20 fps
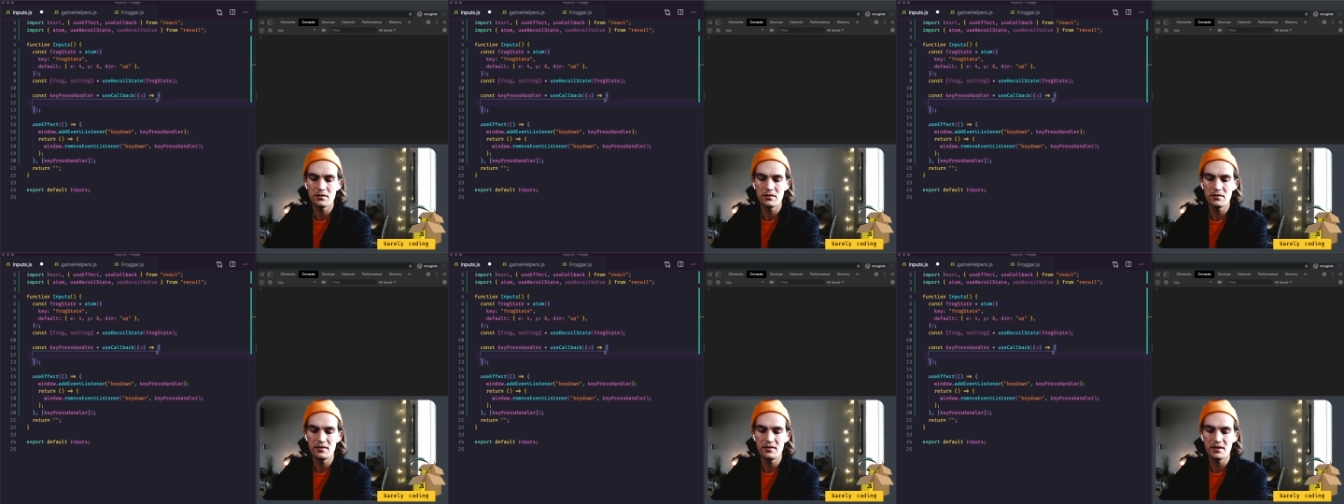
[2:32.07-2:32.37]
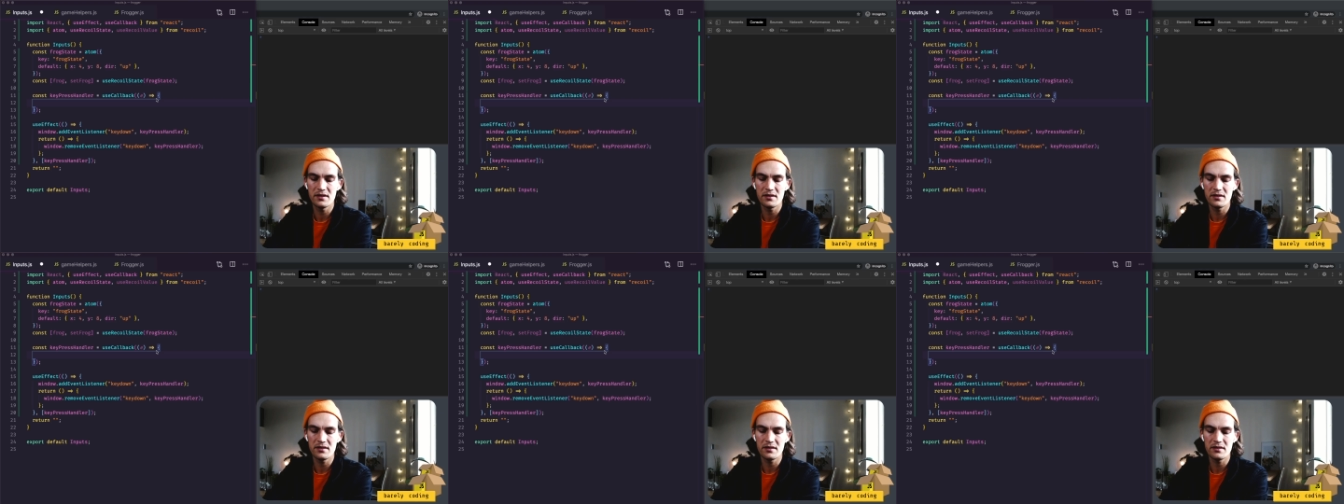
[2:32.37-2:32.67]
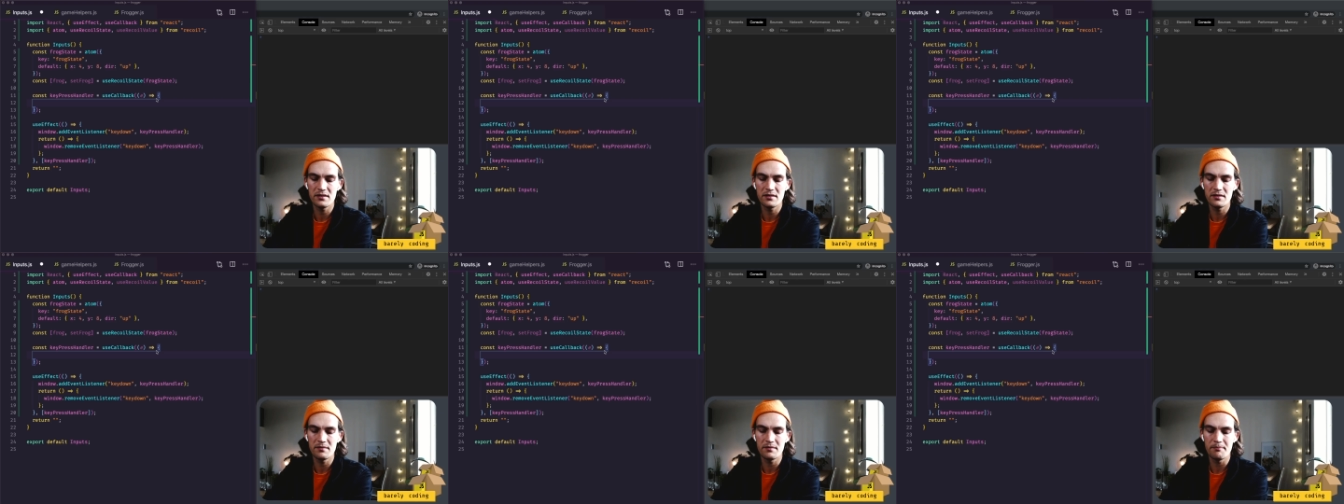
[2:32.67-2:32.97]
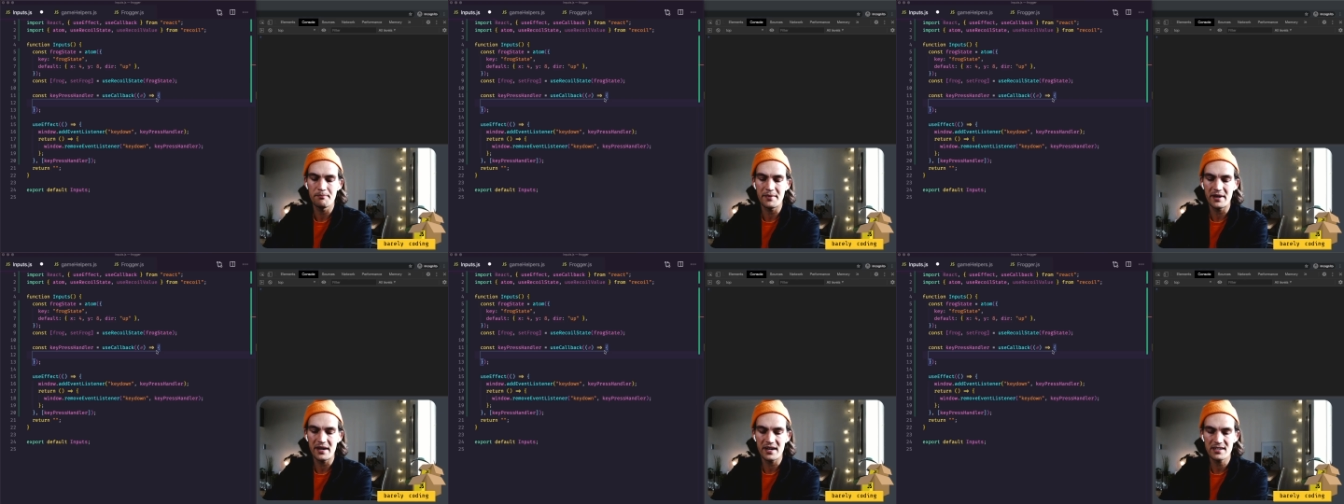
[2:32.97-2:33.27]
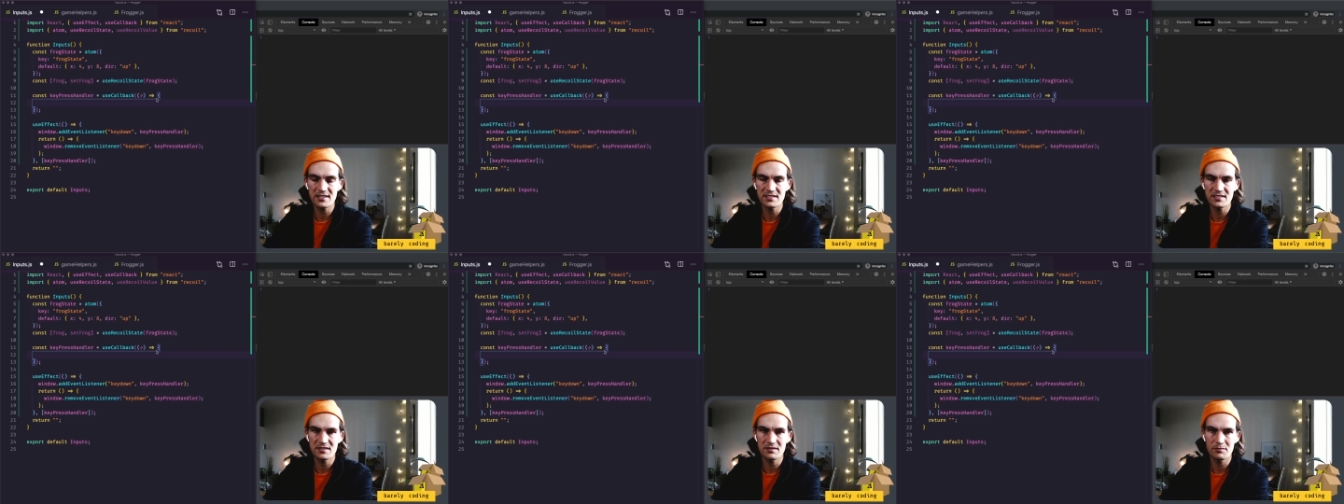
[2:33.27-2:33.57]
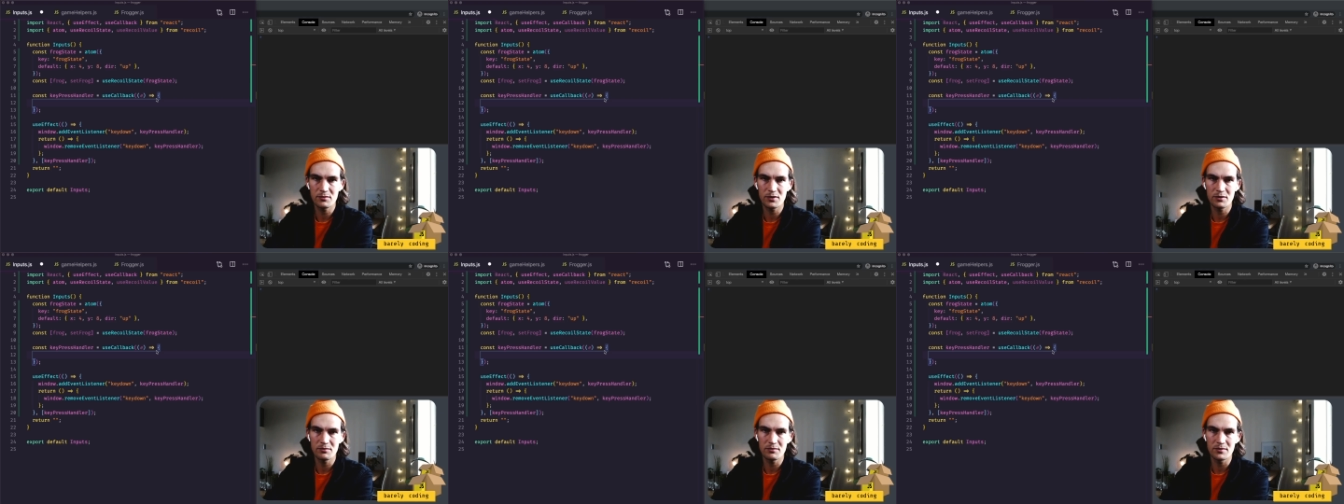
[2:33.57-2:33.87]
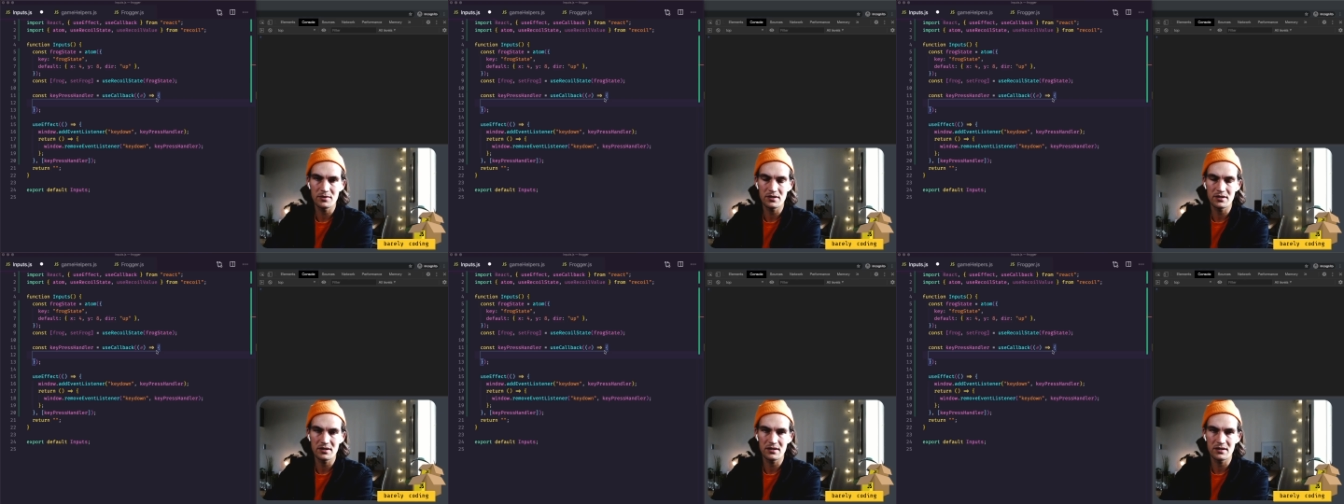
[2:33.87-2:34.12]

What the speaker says: The maximum